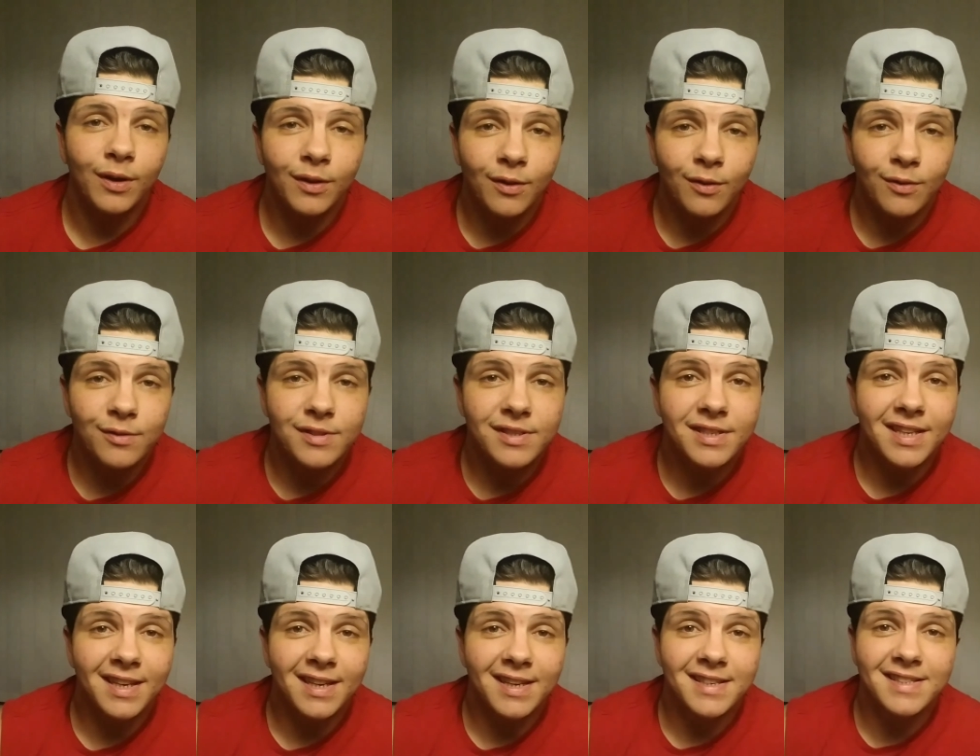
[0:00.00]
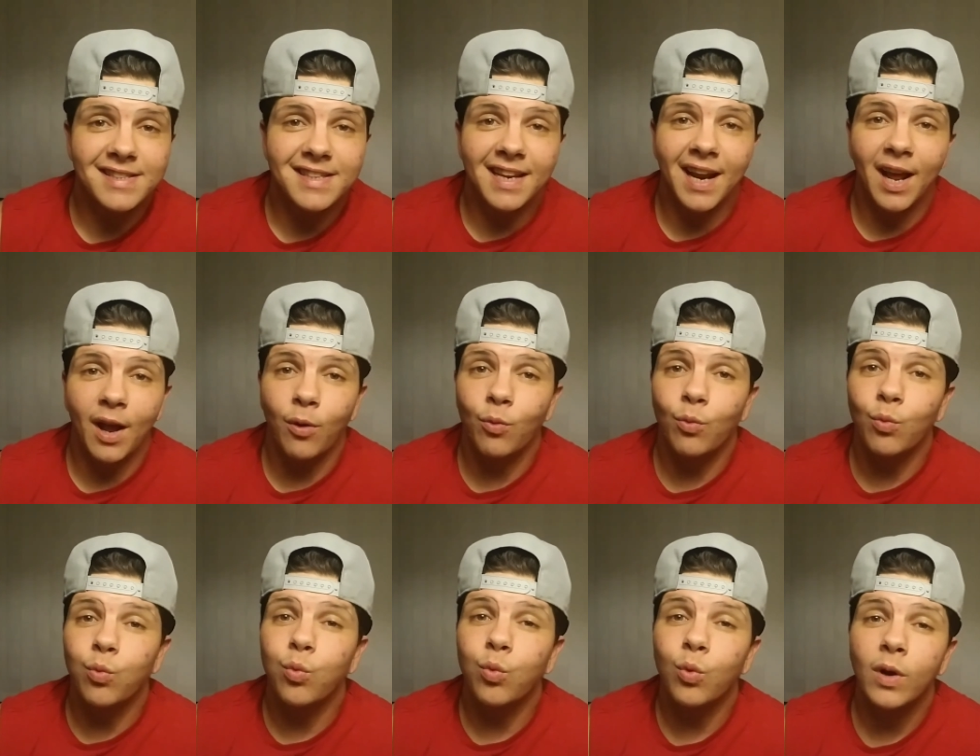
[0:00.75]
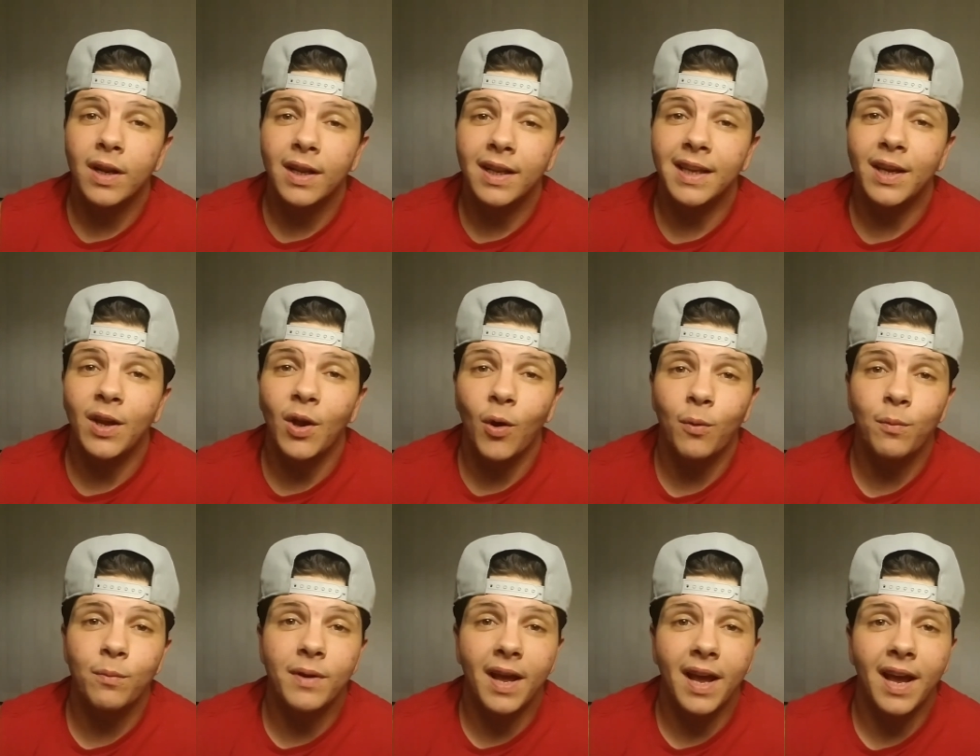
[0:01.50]
of those things that I really
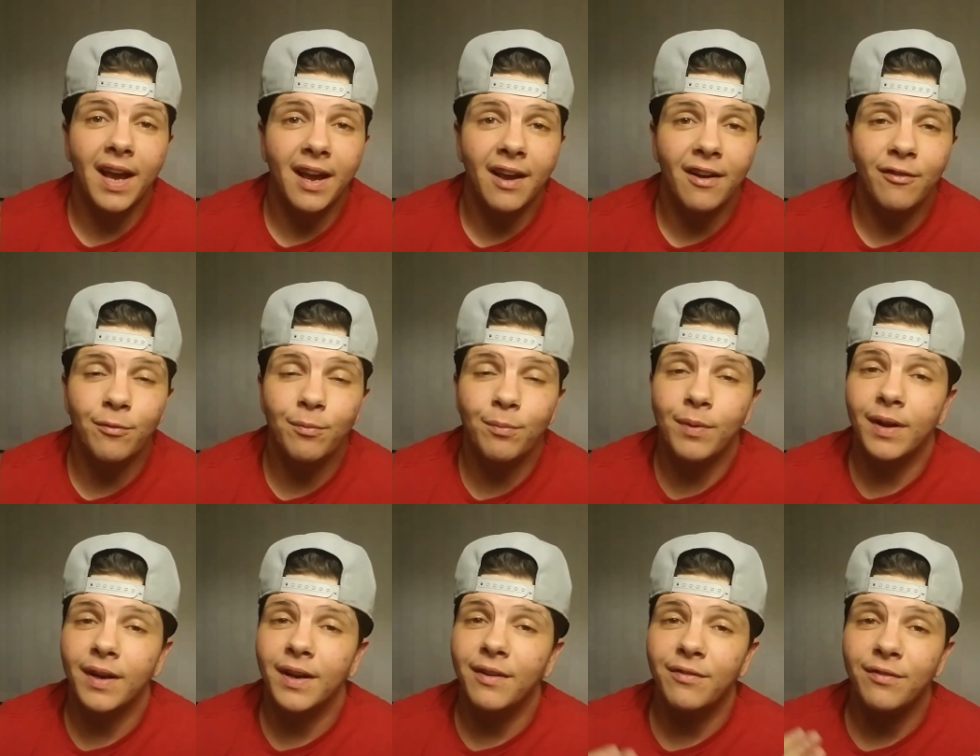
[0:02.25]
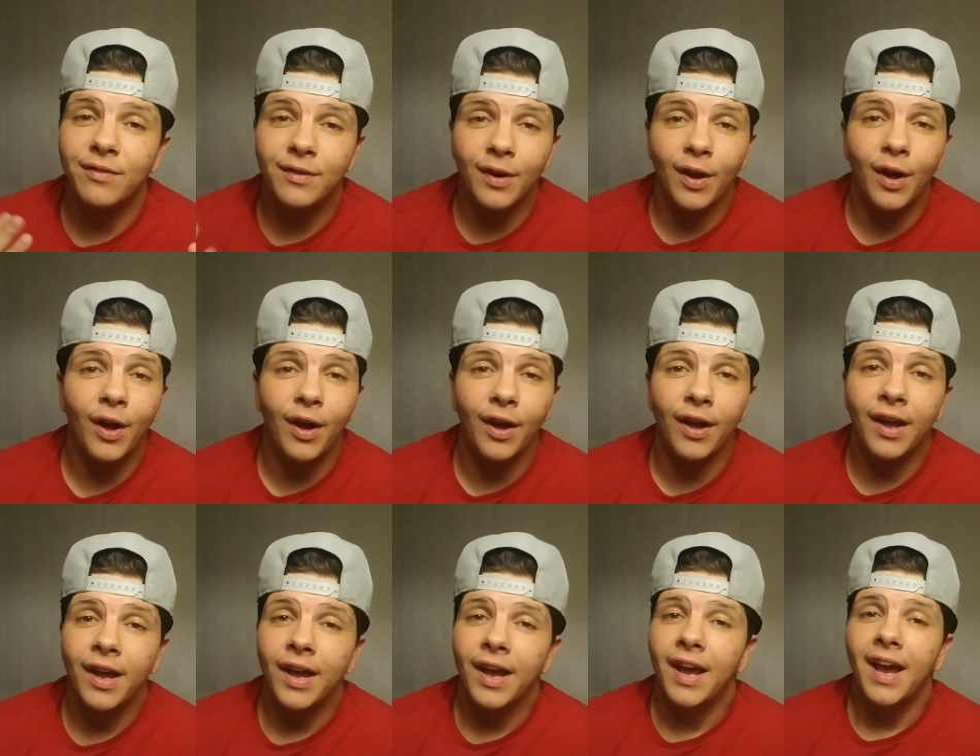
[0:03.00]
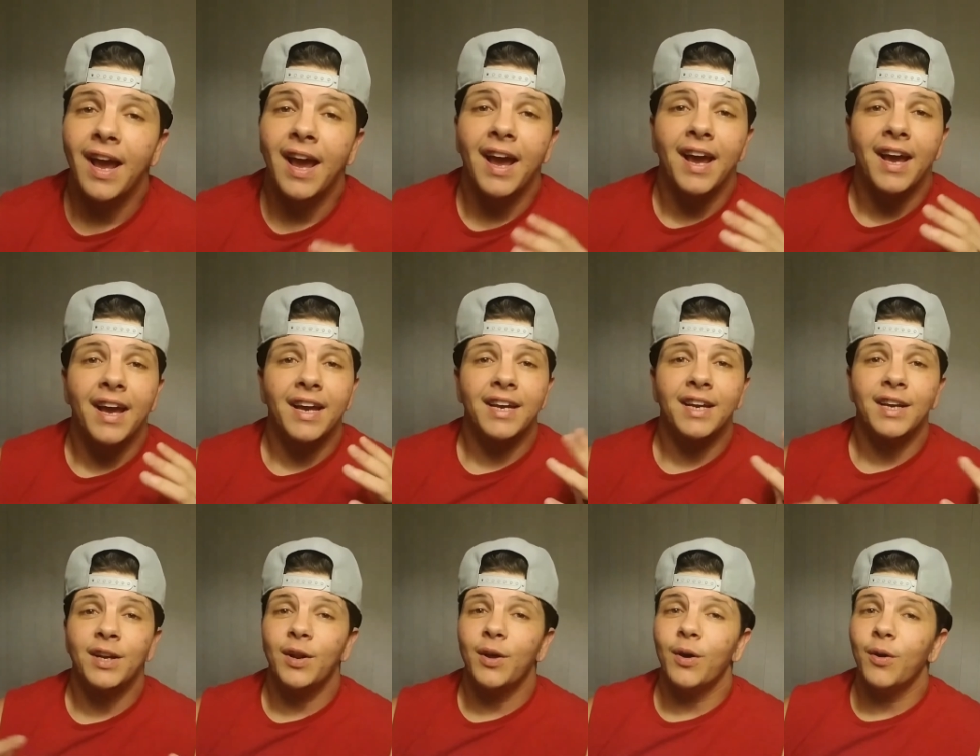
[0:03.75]
hope to have, but if not, you
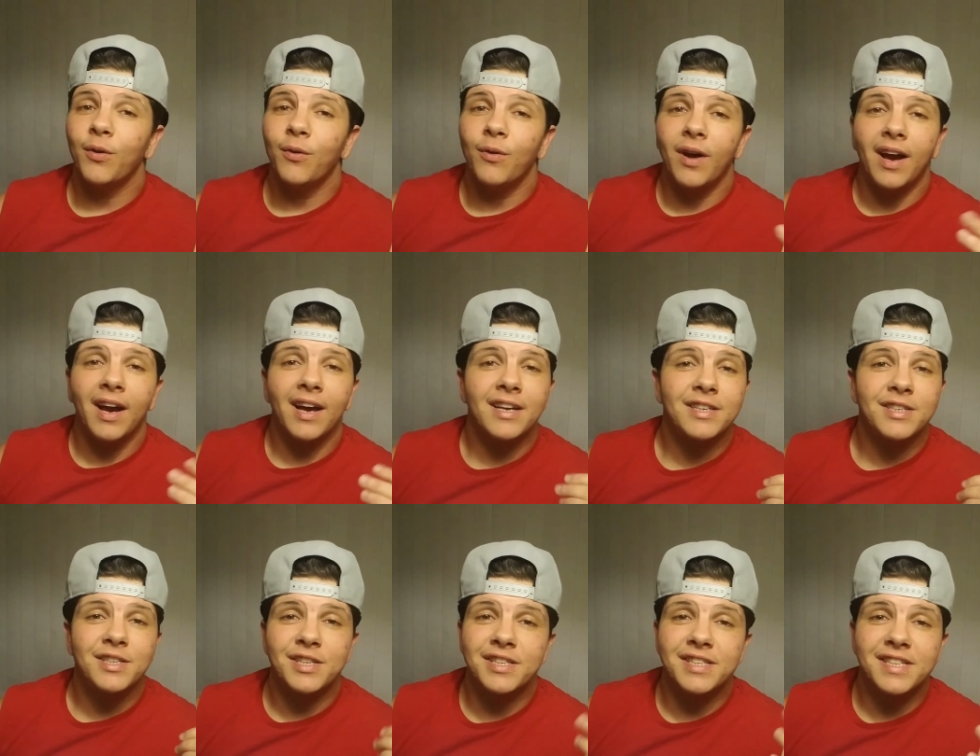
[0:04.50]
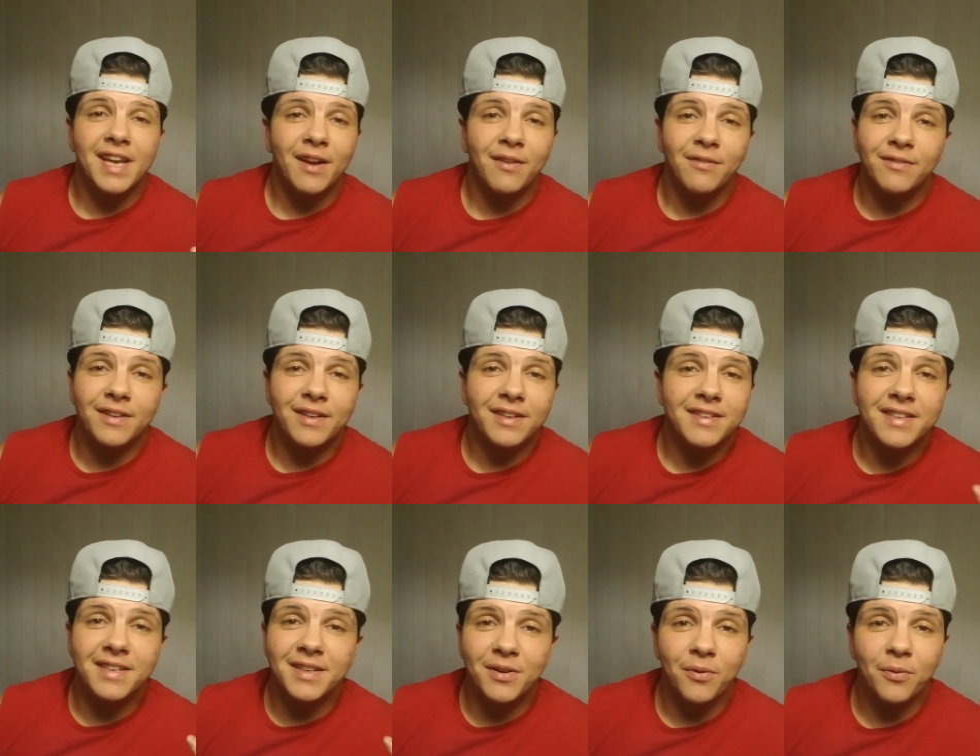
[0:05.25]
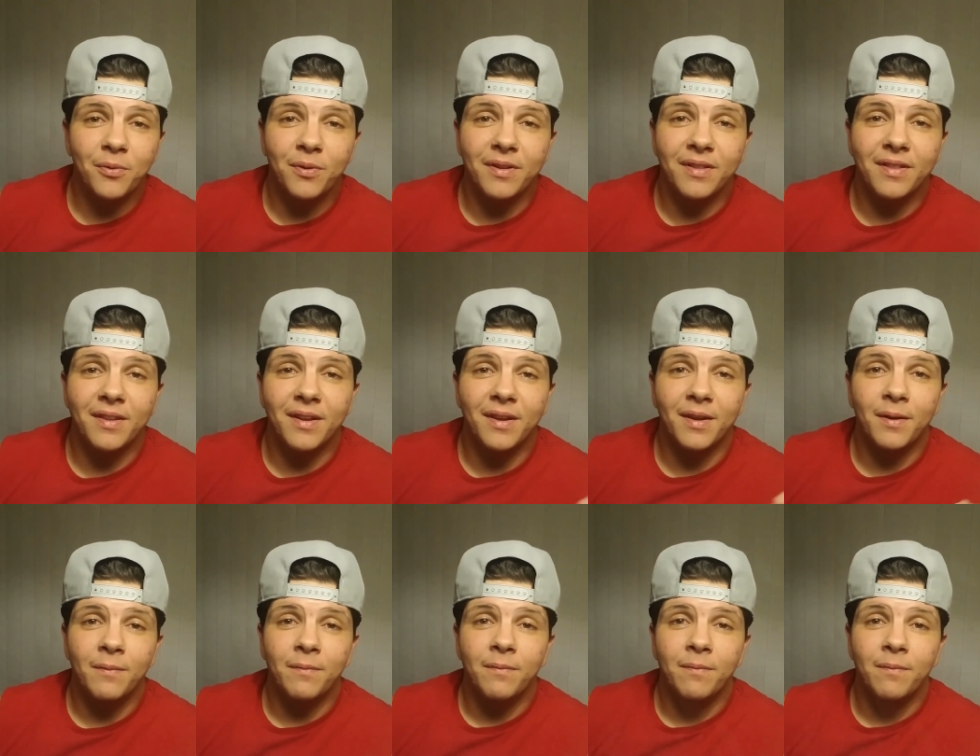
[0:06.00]
know, I just have to deal with it.